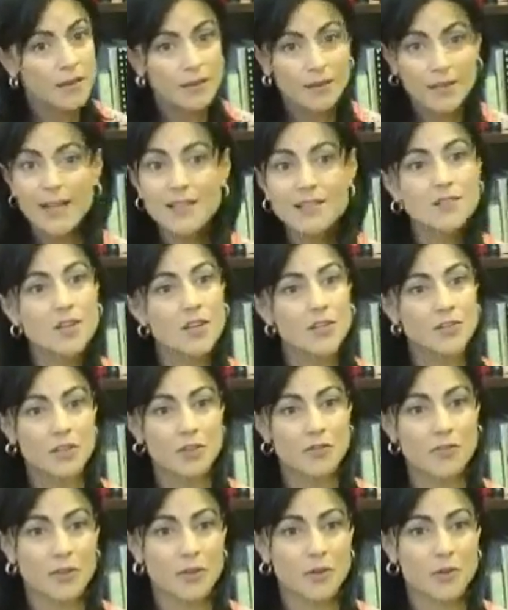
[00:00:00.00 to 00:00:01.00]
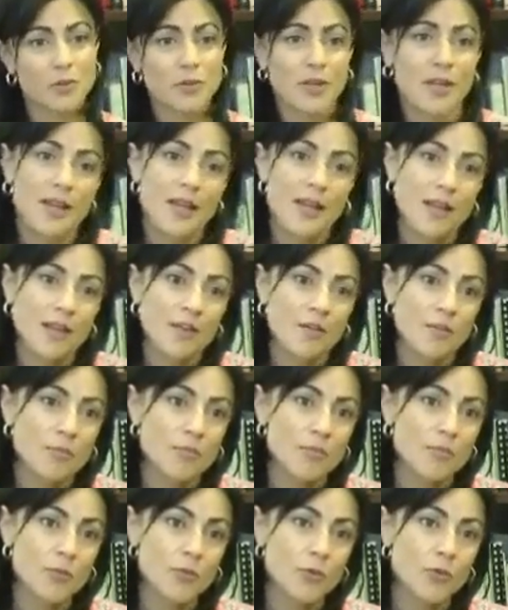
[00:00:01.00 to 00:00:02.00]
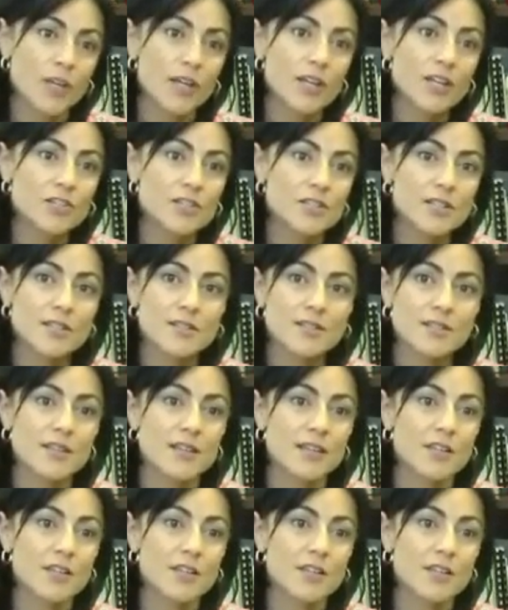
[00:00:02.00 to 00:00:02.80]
That's not difficult. For each citizen,